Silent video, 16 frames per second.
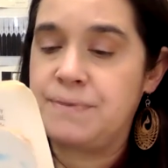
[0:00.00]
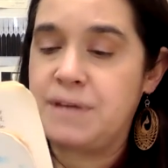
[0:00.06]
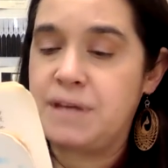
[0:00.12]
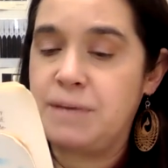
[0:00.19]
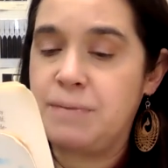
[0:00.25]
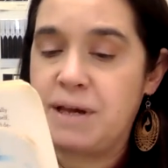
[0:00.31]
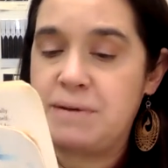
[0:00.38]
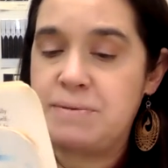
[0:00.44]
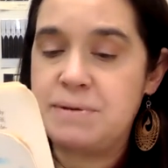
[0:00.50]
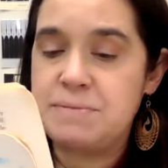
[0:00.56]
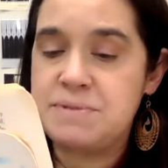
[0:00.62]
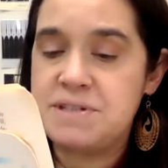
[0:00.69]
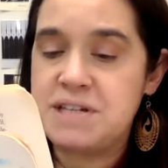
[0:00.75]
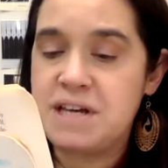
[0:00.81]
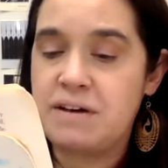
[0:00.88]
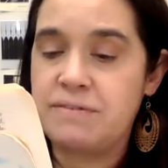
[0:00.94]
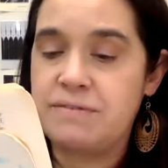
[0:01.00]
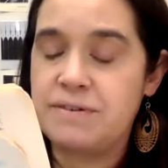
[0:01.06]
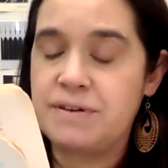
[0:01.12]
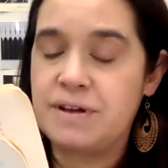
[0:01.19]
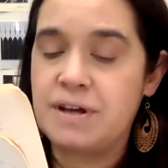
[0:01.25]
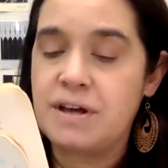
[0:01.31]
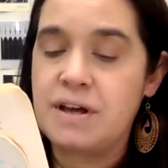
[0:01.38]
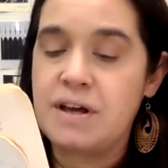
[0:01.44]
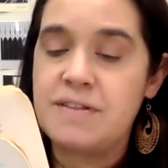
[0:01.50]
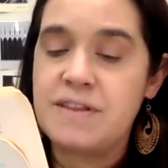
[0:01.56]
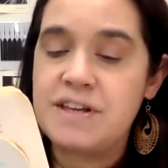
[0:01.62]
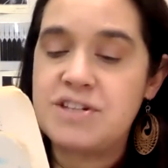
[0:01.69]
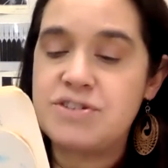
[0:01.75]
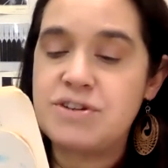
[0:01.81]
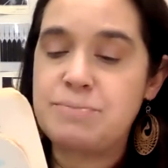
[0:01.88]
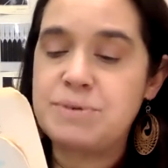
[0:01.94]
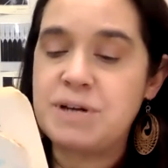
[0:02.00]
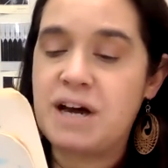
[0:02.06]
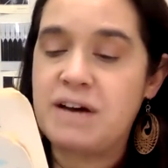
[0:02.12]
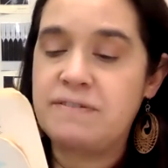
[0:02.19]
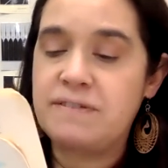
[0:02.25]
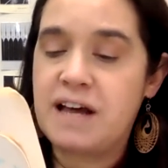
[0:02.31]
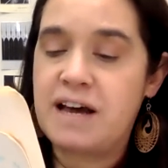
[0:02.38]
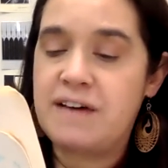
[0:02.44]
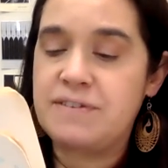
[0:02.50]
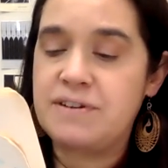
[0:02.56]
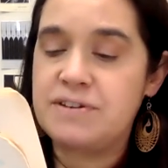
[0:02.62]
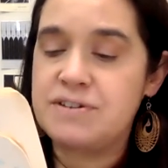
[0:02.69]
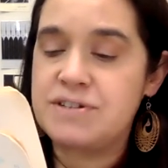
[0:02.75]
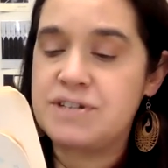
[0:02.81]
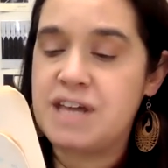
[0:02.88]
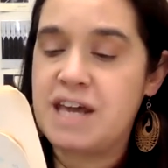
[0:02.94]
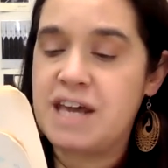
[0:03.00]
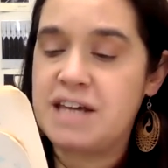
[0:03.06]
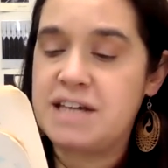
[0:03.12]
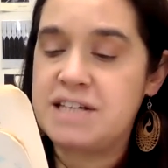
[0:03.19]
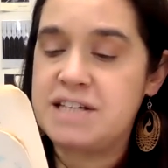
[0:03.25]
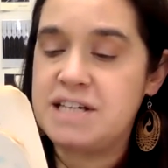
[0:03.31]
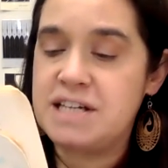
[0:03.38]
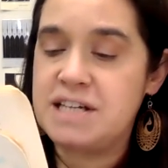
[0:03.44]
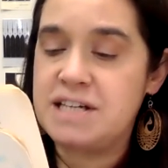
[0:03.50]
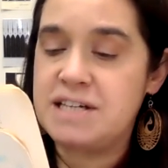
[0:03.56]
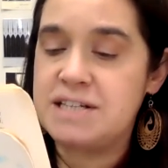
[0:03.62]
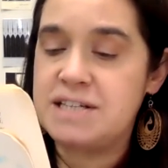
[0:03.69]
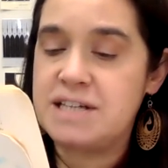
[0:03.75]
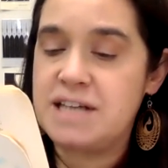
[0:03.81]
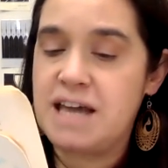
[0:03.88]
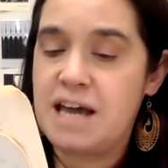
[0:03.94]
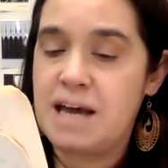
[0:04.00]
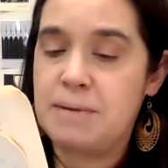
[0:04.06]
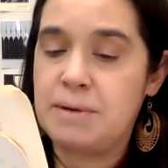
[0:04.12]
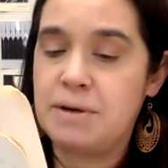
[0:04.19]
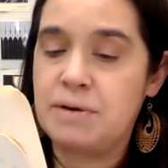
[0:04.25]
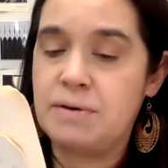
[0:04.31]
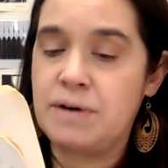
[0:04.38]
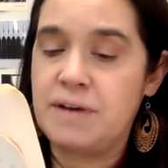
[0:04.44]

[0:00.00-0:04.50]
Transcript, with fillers: He blamed himself. They stripped off Lavender's canteens and ammo,